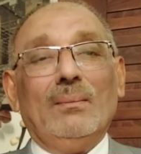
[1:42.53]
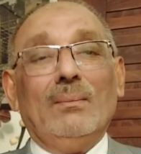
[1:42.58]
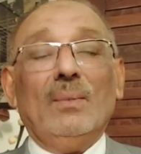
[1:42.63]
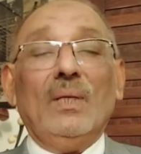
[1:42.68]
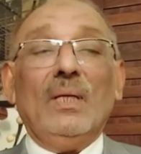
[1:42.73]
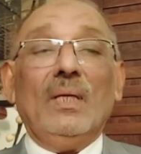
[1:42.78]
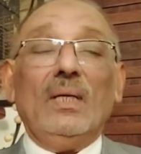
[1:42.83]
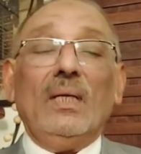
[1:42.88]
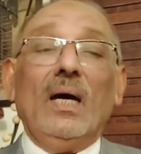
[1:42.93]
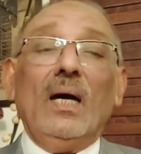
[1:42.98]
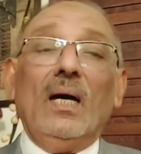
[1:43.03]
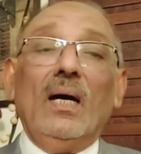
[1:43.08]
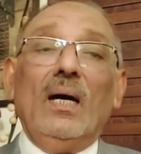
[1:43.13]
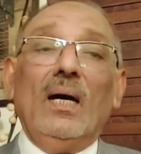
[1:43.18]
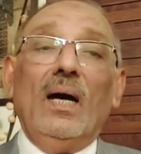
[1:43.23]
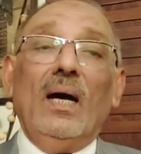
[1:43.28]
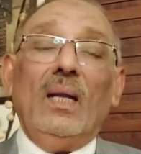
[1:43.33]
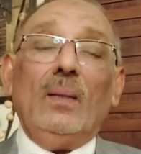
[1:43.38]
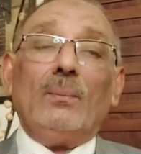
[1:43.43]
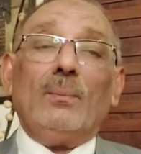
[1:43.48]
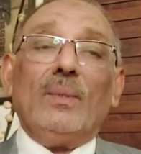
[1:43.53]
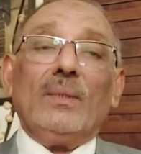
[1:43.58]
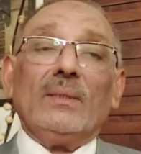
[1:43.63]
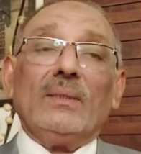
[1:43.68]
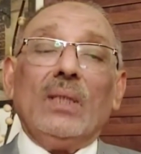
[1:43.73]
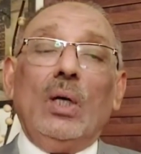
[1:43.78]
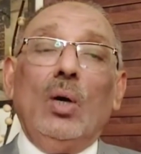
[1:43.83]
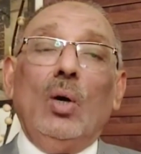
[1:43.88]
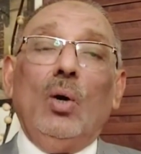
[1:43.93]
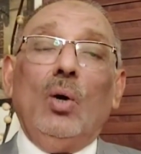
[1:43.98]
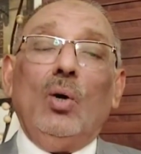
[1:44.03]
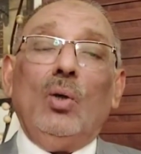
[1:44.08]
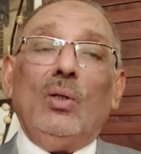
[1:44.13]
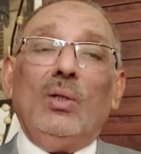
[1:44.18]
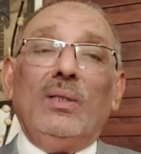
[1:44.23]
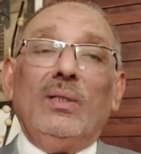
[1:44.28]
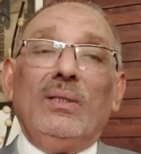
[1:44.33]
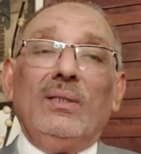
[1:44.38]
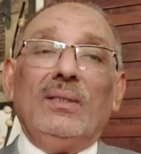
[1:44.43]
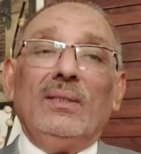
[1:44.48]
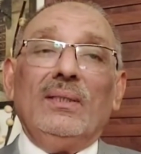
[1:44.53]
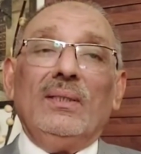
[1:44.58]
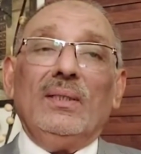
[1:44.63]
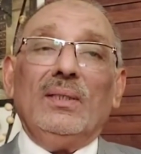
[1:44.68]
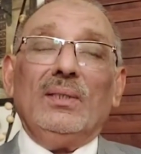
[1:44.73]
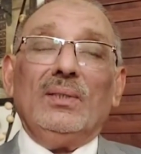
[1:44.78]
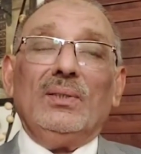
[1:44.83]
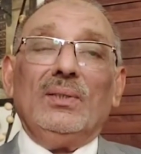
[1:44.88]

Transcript: May Allah help us all in